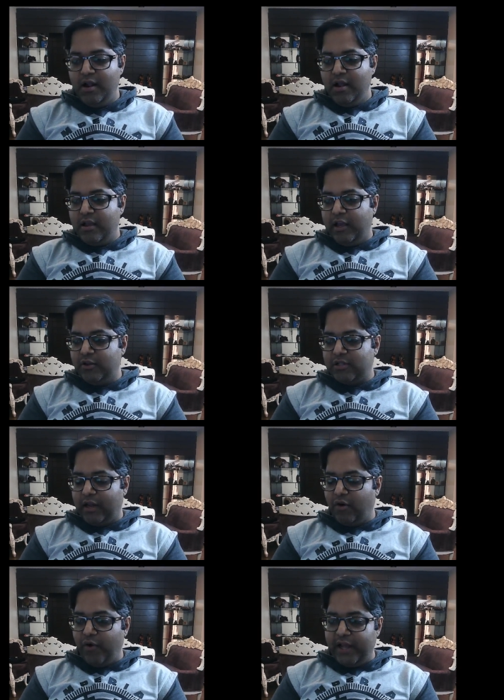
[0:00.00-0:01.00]
It's like
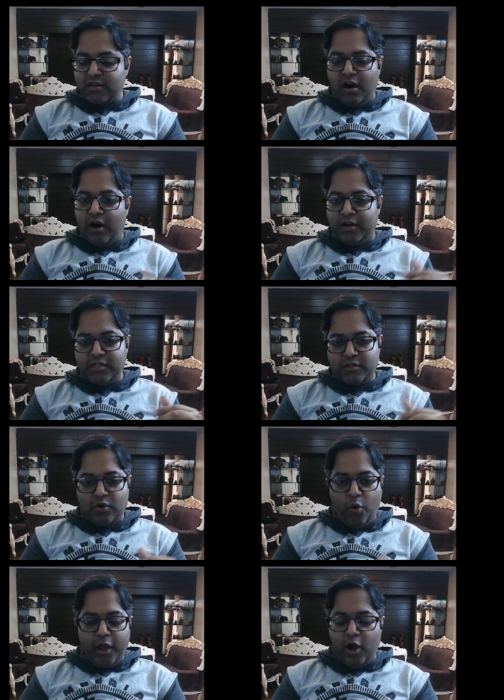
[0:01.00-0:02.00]
a race car just
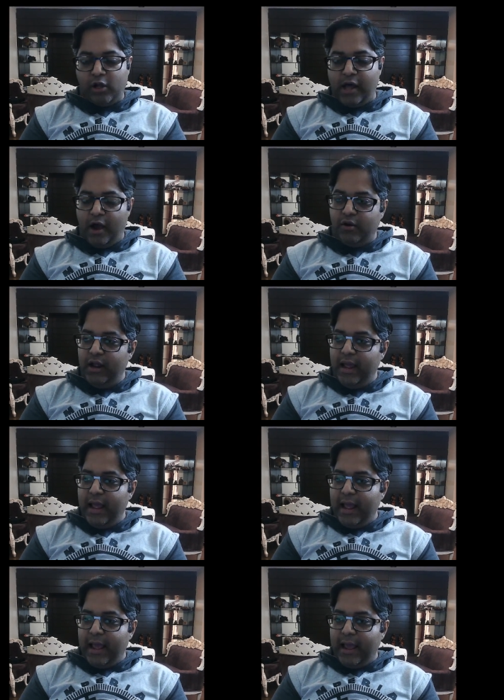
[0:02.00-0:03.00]
going all out.
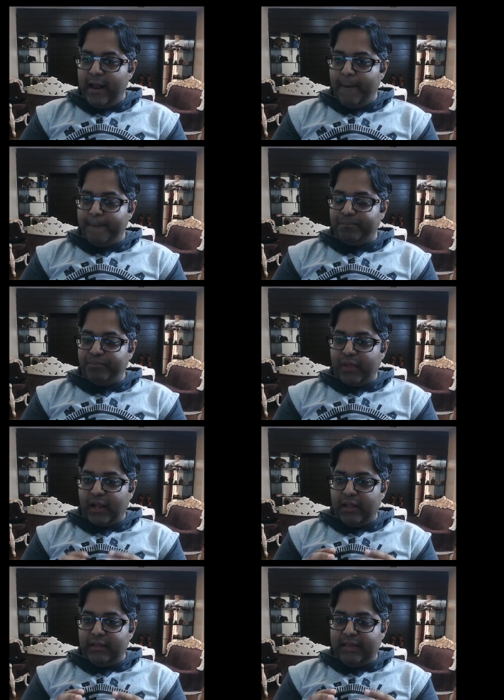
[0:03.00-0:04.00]
And
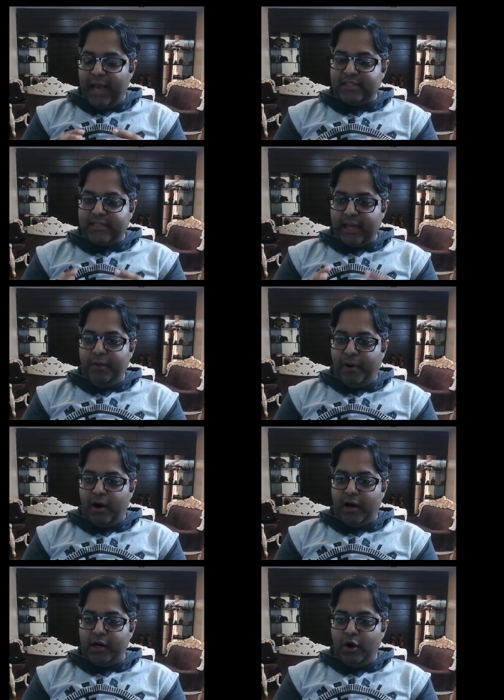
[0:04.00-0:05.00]
that second
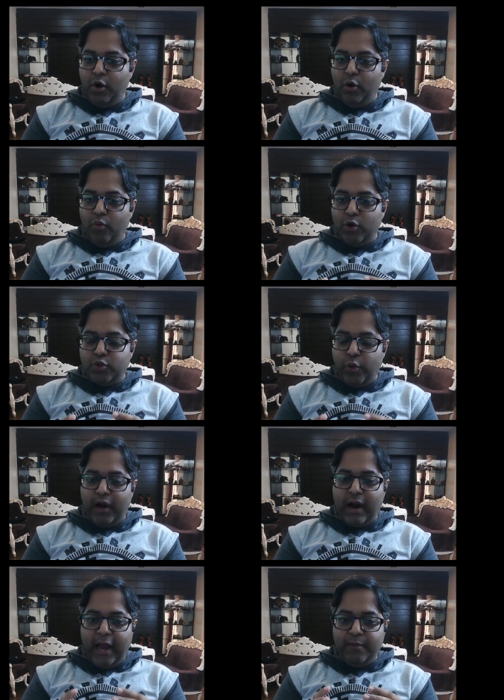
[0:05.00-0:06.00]
part was
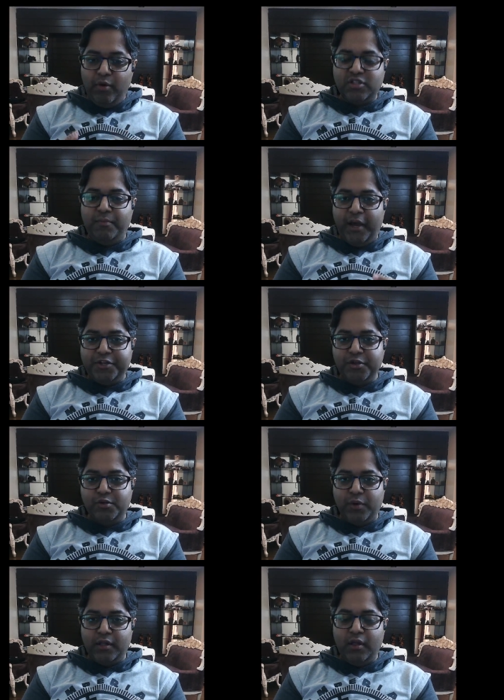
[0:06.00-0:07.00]
where I had most of my issues
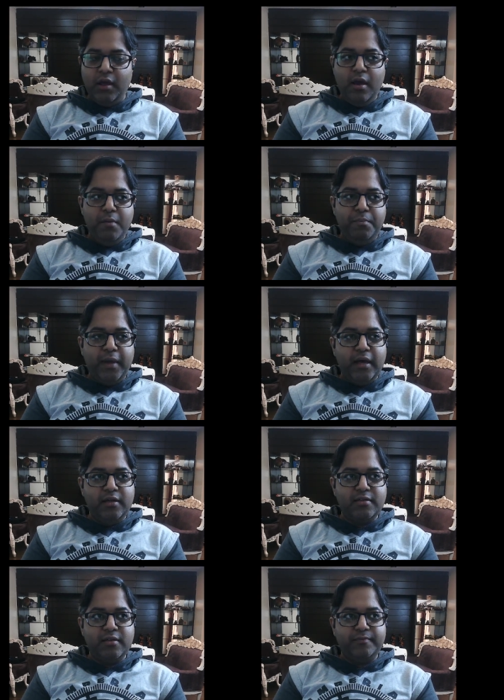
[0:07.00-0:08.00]
with,
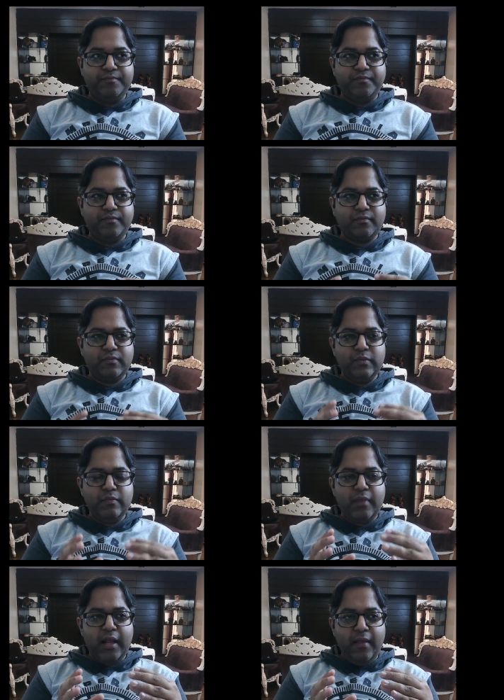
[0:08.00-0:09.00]
because
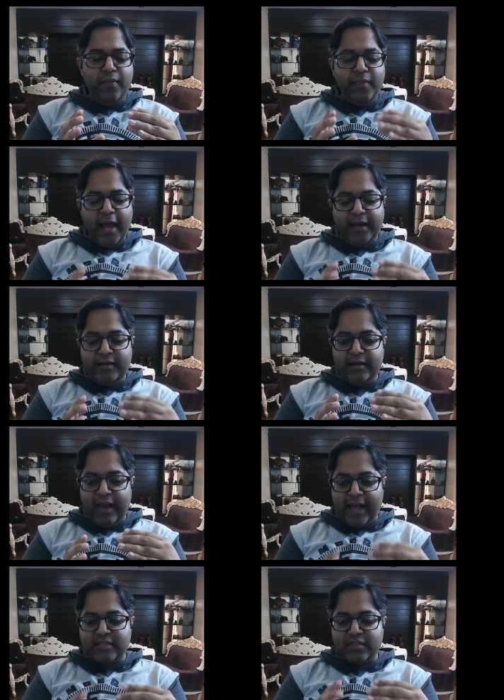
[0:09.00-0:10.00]
that
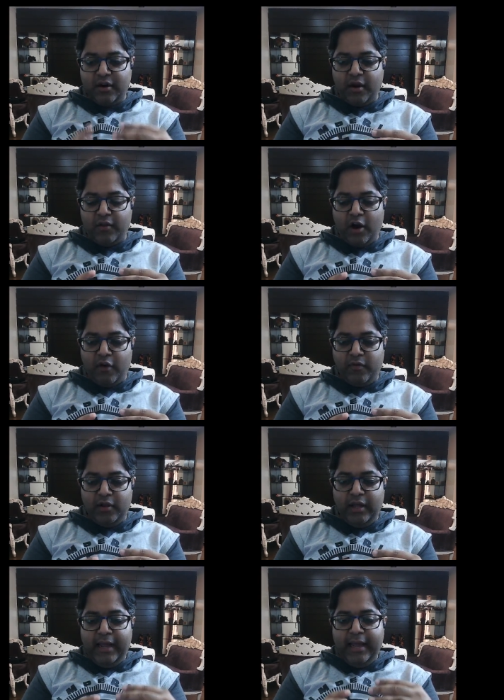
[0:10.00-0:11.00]
last third of the
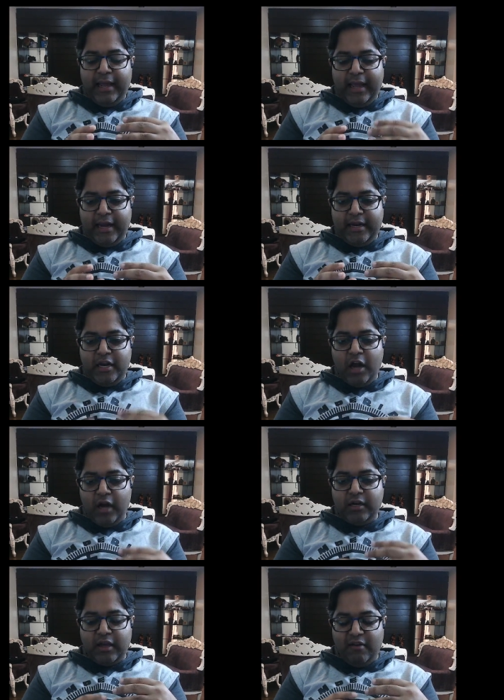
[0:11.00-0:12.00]
novel, it did
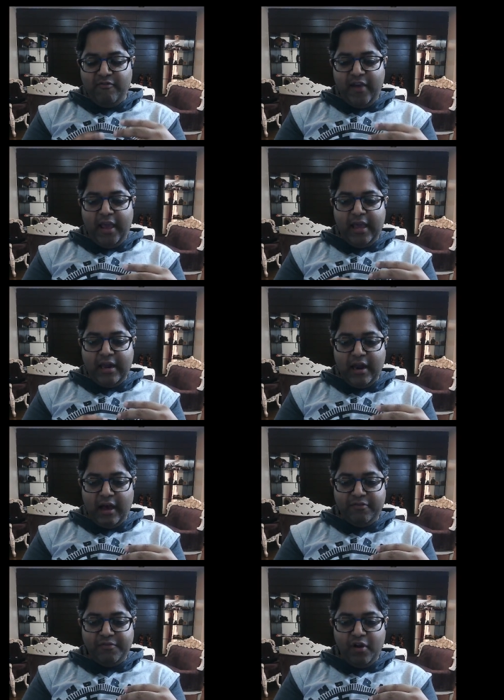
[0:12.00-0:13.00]
not convey
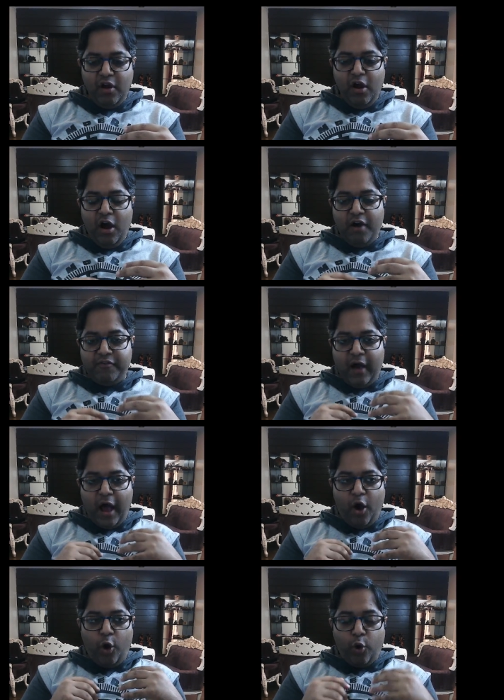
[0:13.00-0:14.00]
enough of
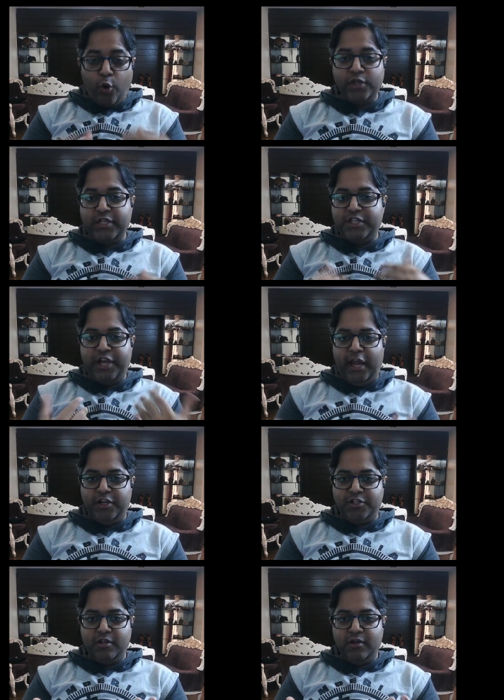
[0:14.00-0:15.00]
how Horus had changed.